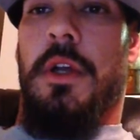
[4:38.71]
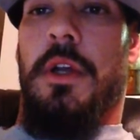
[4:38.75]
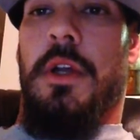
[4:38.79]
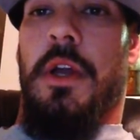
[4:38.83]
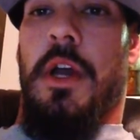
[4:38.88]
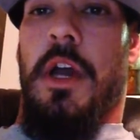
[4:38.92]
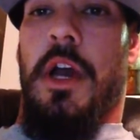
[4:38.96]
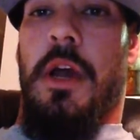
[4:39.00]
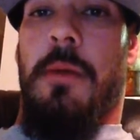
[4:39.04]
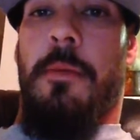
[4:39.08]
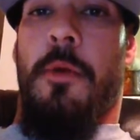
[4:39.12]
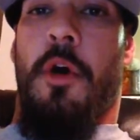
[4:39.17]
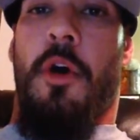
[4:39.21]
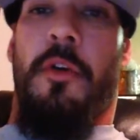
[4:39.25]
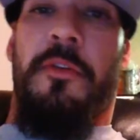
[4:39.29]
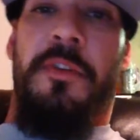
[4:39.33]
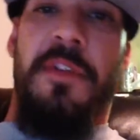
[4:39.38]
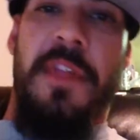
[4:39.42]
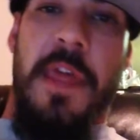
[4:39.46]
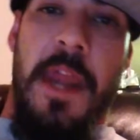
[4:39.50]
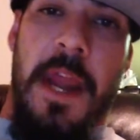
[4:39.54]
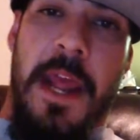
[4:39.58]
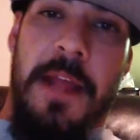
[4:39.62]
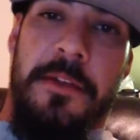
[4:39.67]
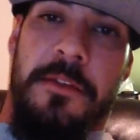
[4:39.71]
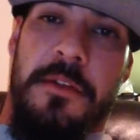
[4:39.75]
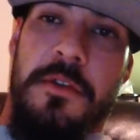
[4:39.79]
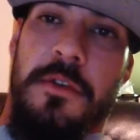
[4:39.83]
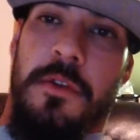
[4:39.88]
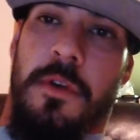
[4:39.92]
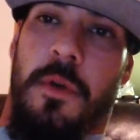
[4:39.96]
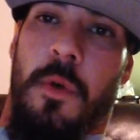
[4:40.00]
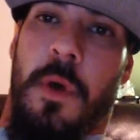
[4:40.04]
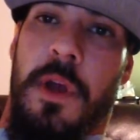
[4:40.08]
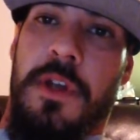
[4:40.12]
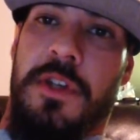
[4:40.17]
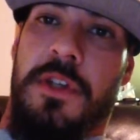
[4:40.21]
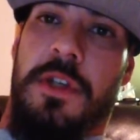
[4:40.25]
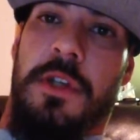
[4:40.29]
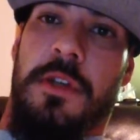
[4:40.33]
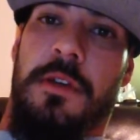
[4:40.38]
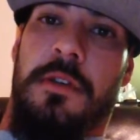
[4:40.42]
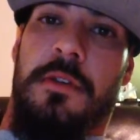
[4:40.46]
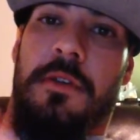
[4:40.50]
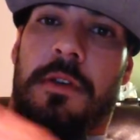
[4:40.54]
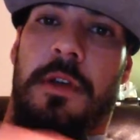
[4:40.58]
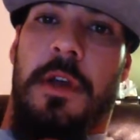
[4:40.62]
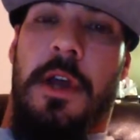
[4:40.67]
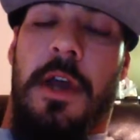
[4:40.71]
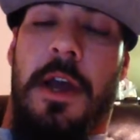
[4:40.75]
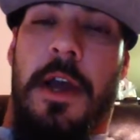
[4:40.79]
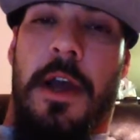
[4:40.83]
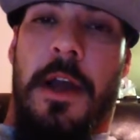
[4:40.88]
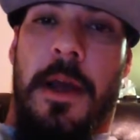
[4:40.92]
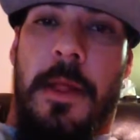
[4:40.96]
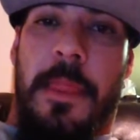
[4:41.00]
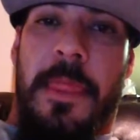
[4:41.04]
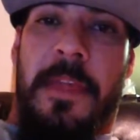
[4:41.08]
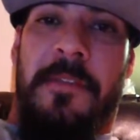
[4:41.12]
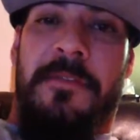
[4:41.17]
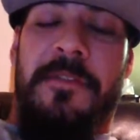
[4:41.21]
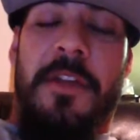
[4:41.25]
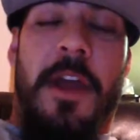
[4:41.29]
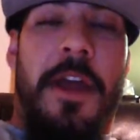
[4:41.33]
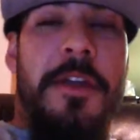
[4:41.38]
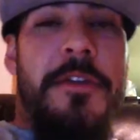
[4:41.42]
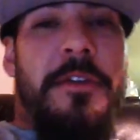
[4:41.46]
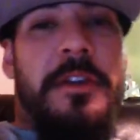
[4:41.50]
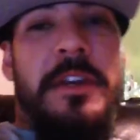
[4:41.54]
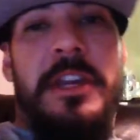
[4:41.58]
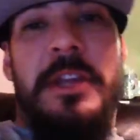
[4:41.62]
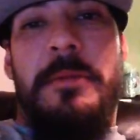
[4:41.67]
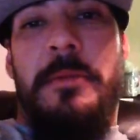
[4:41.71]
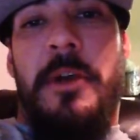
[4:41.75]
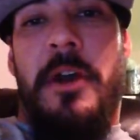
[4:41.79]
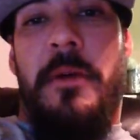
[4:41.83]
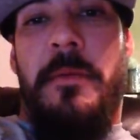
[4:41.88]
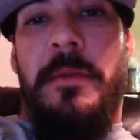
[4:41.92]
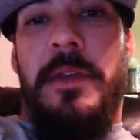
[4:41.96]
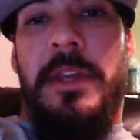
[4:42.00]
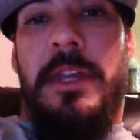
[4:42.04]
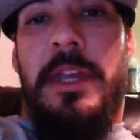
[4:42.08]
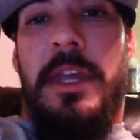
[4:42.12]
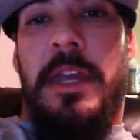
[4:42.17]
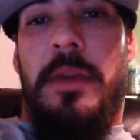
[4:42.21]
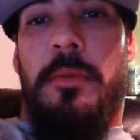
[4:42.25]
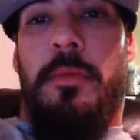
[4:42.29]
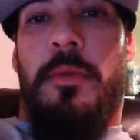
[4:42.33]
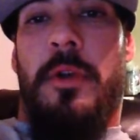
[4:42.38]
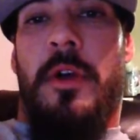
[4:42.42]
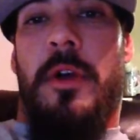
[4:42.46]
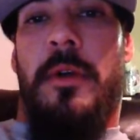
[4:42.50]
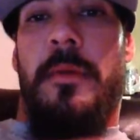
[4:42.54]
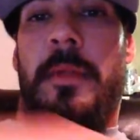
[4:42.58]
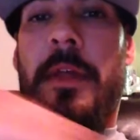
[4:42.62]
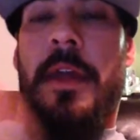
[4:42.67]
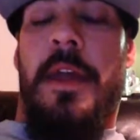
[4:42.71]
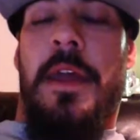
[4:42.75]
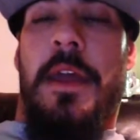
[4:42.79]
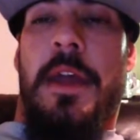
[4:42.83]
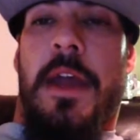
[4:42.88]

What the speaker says: hopefully that answers your question. If not, you can email me again, bro.